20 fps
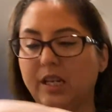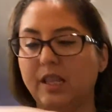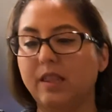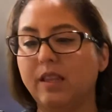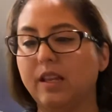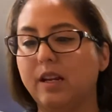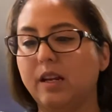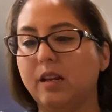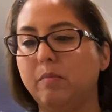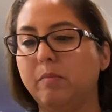
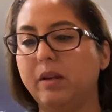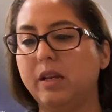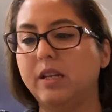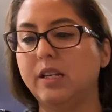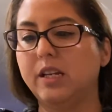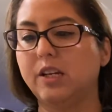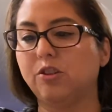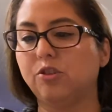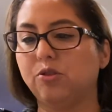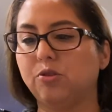that I made
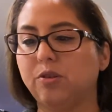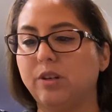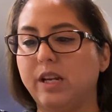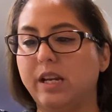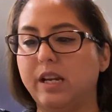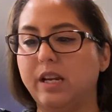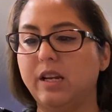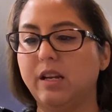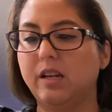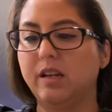
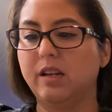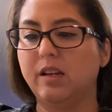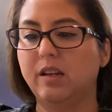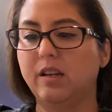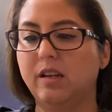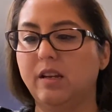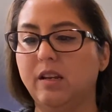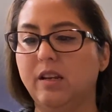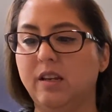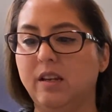yesterday.
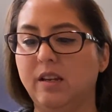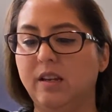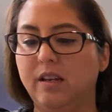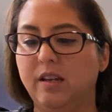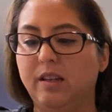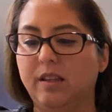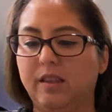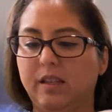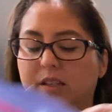That's